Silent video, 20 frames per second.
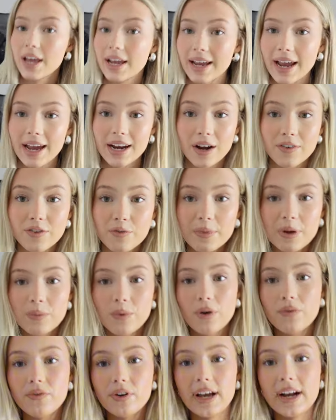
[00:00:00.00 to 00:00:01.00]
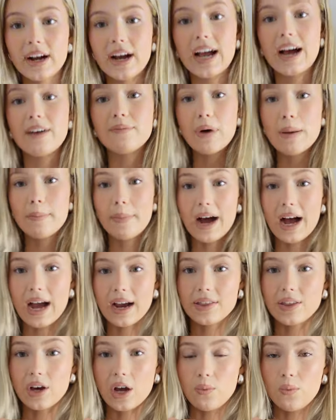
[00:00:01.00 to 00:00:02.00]
Okay, enough of me waffling. I have my
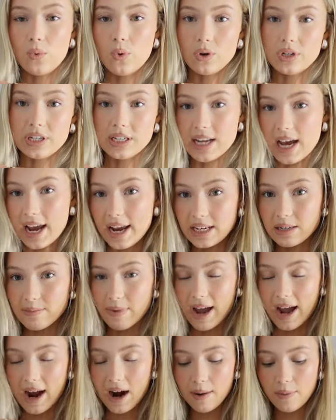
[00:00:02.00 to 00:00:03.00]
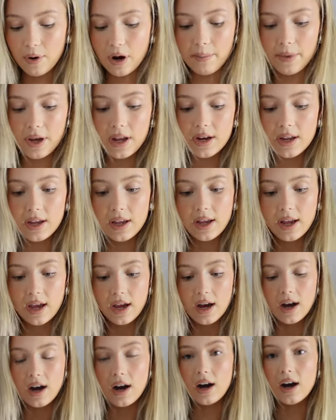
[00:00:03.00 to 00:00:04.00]
bag that I wore today to my hair appointment.
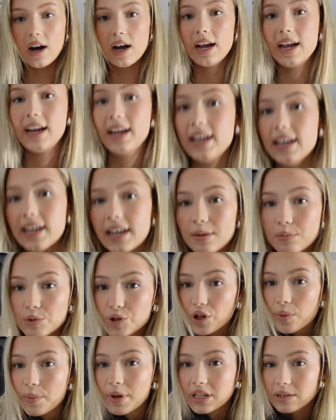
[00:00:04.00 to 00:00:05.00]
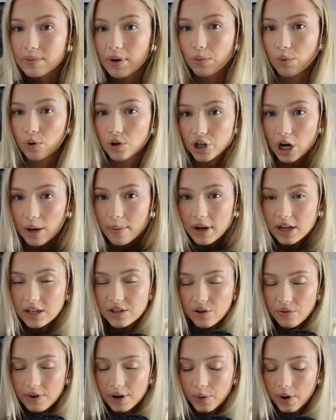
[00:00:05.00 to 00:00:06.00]
I am just gonna put it in my wardrobe. It's
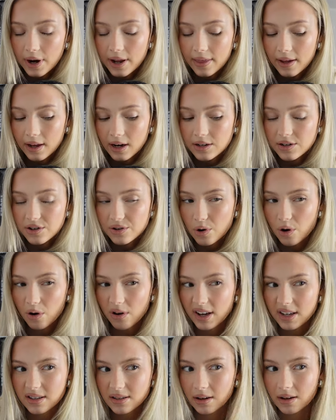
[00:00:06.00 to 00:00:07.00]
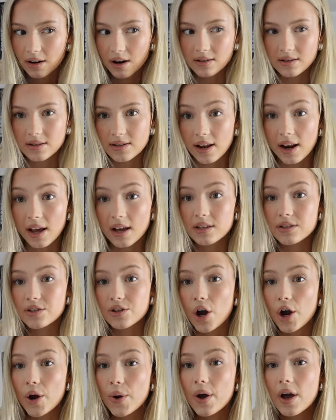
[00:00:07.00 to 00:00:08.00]
not really got anything in it, it's just got like sunglasses in it. So
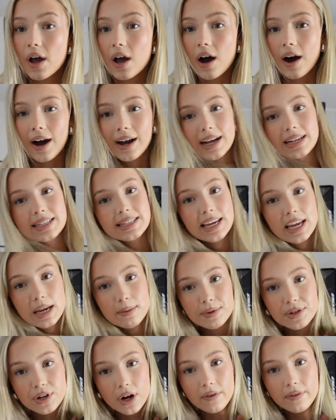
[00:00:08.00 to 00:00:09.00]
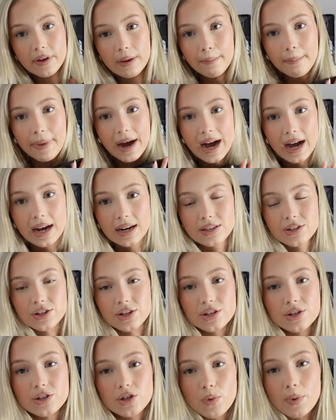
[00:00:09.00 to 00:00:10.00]
I like to keep stuff in bags,
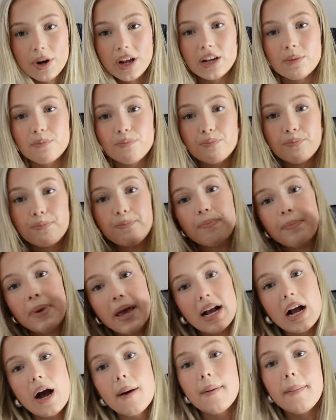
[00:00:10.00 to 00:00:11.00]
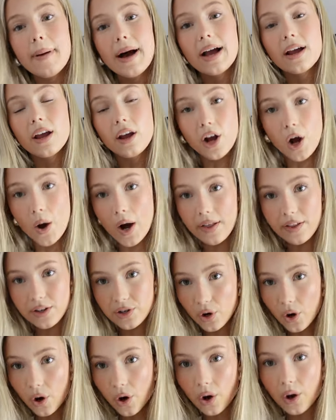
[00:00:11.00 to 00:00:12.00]
just so when I pick up a bag and go out the
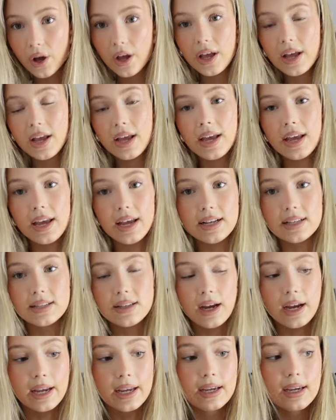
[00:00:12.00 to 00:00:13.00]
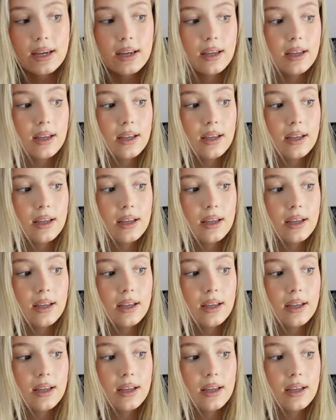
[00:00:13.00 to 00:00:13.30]
door, it's like